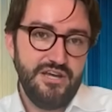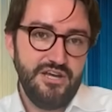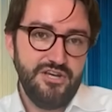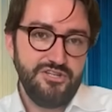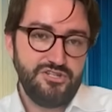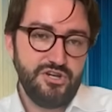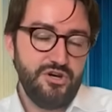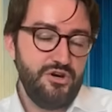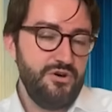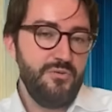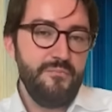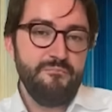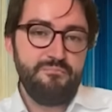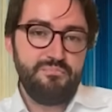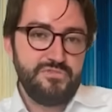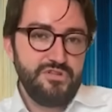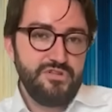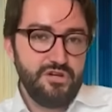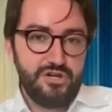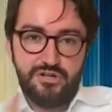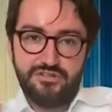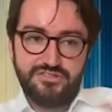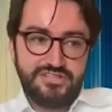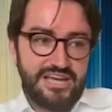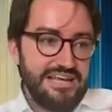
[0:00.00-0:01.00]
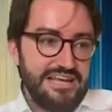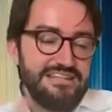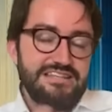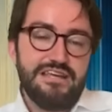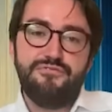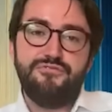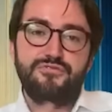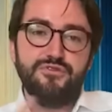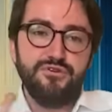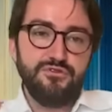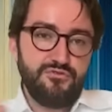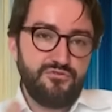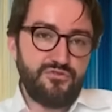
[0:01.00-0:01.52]
So you can take
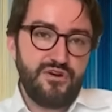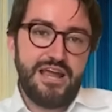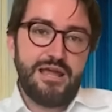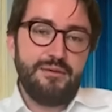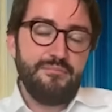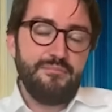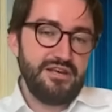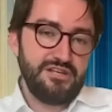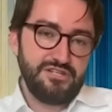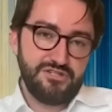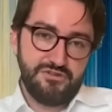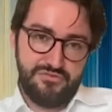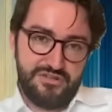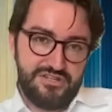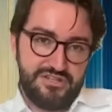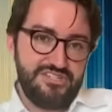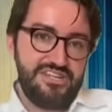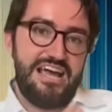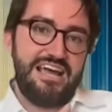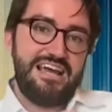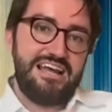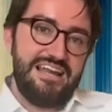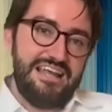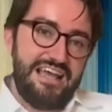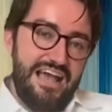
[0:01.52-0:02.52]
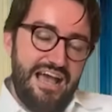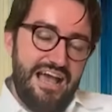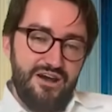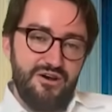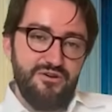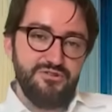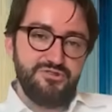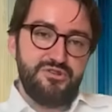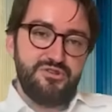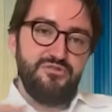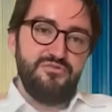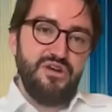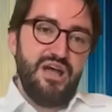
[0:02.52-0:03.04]
different framings of exactly how
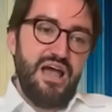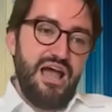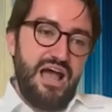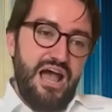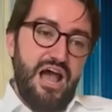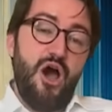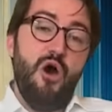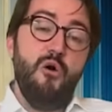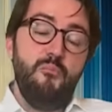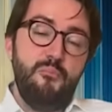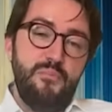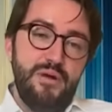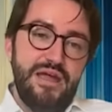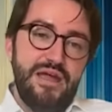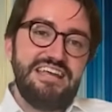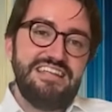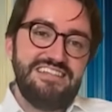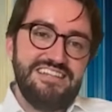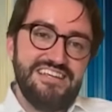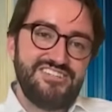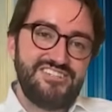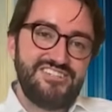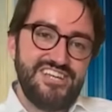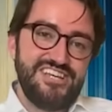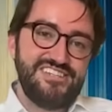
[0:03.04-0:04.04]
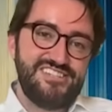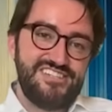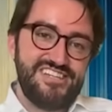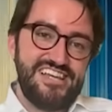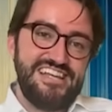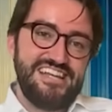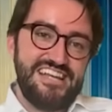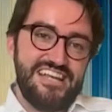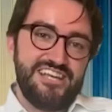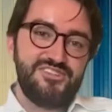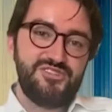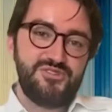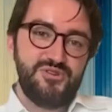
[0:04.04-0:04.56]
sort of how big this is
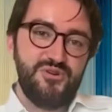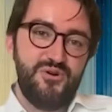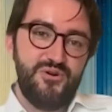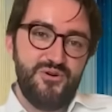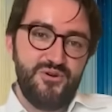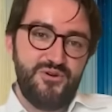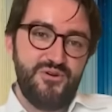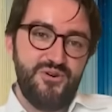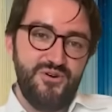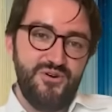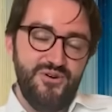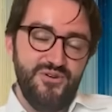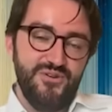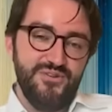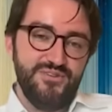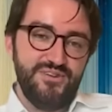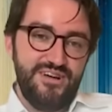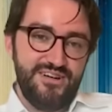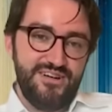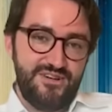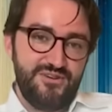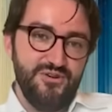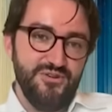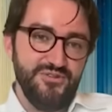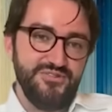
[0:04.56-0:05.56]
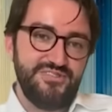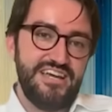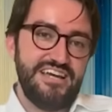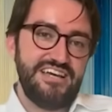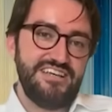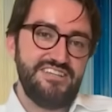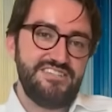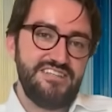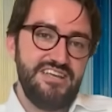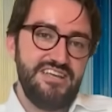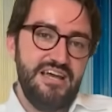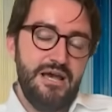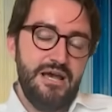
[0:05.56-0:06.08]
in historical
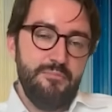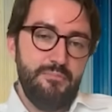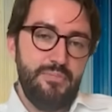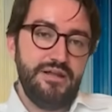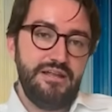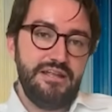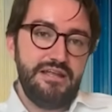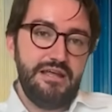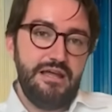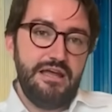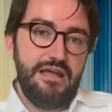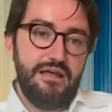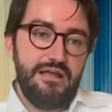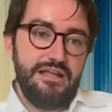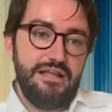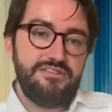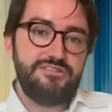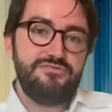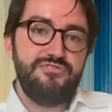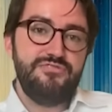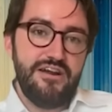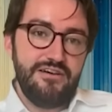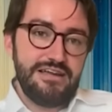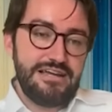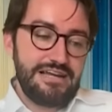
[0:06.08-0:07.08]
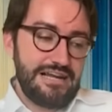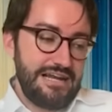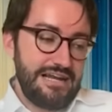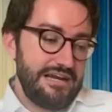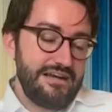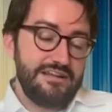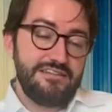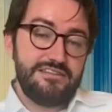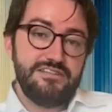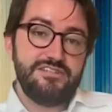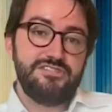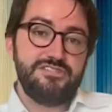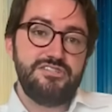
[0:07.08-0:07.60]
context. But it's very clear
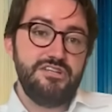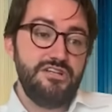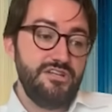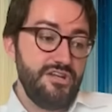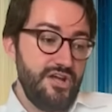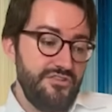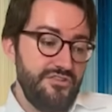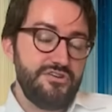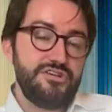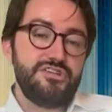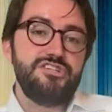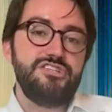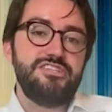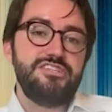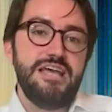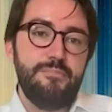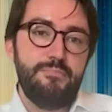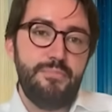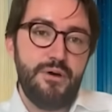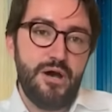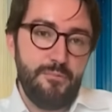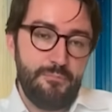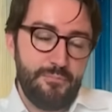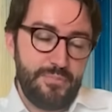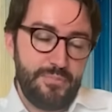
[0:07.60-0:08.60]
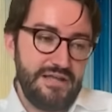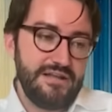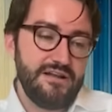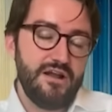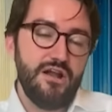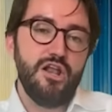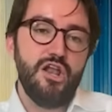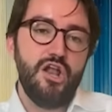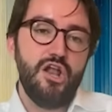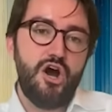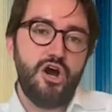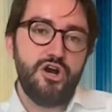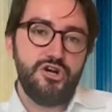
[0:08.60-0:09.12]
that this is another step up in a
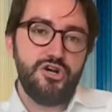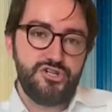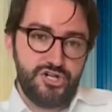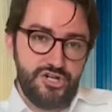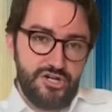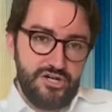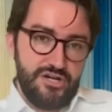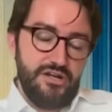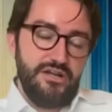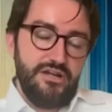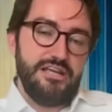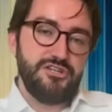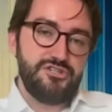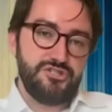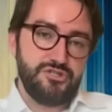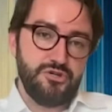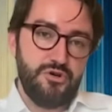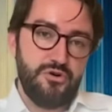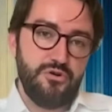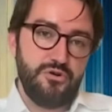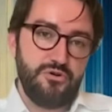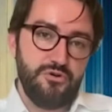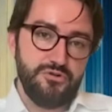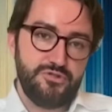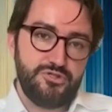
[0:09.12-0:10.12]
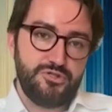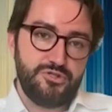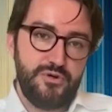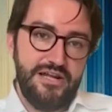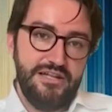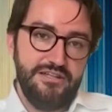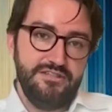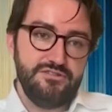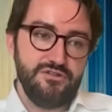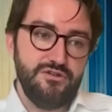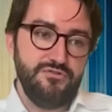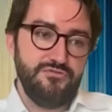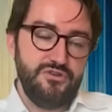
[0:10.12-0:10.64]
larger historical
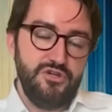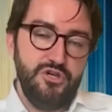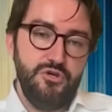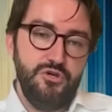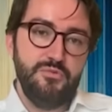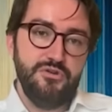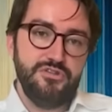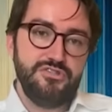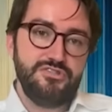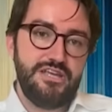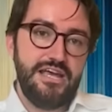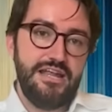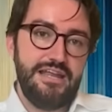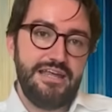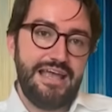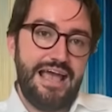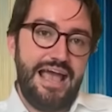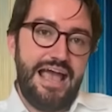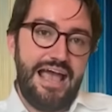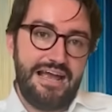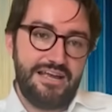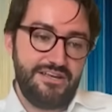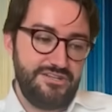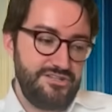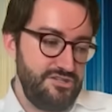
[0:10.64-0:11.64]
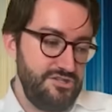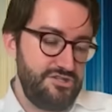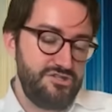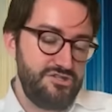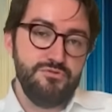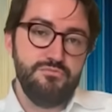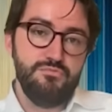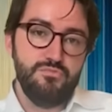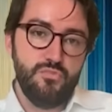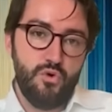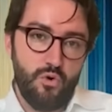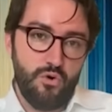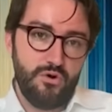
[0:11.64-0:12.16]
trend of humans getting access
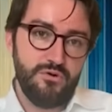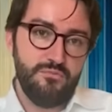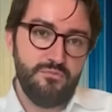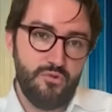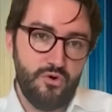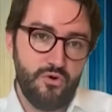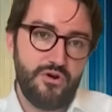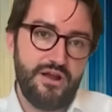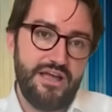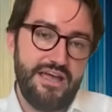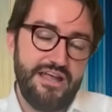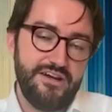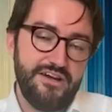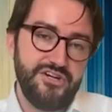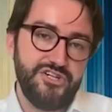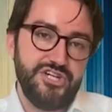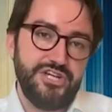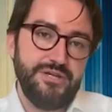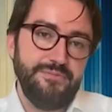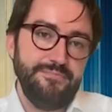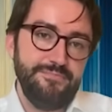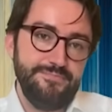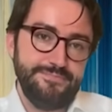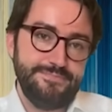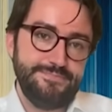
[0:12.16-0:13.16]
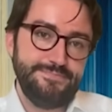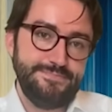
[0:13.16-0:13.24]
to more and more energy.